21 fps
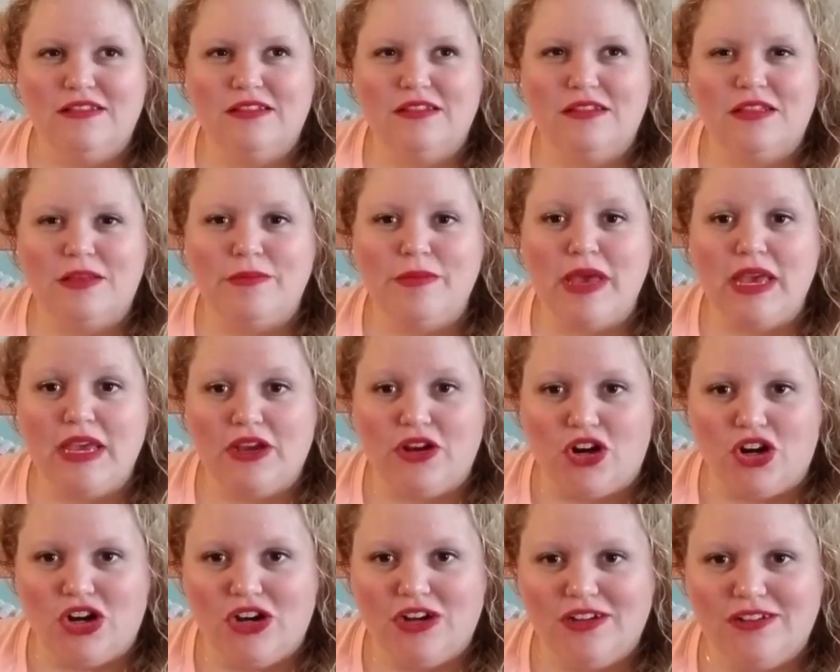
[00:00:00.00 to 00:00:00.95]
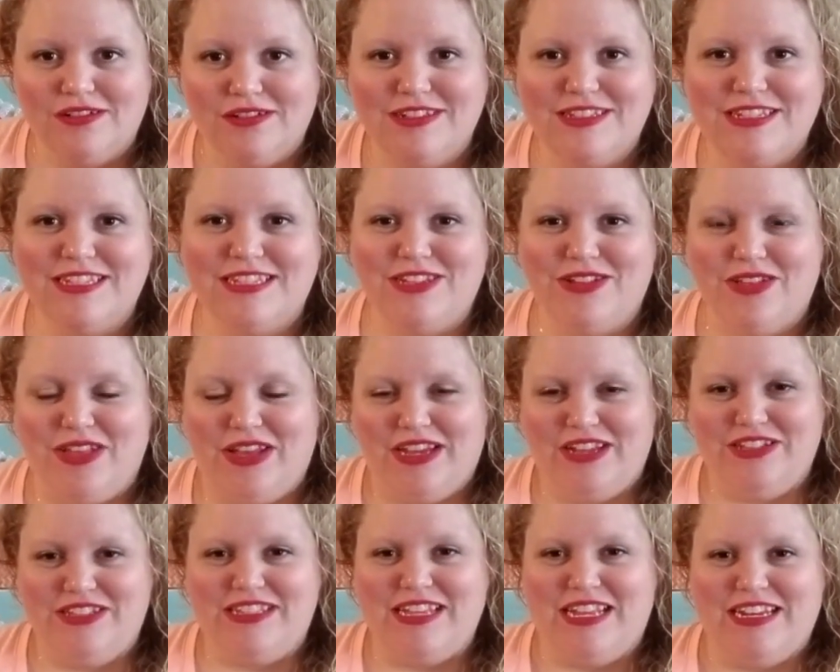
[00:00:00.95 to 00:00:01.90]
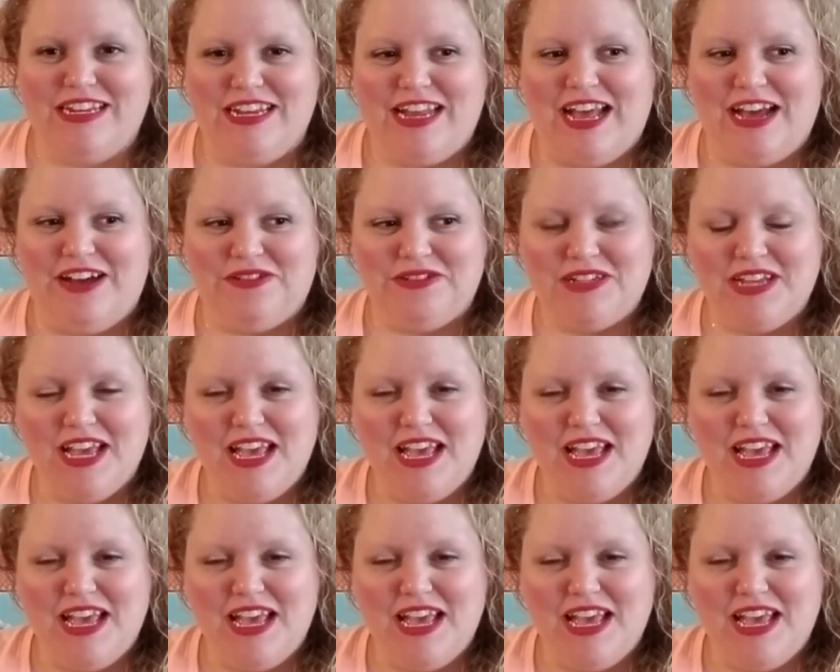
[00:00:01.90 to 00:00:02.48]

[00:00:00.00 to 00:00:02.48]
maker so they could send it out.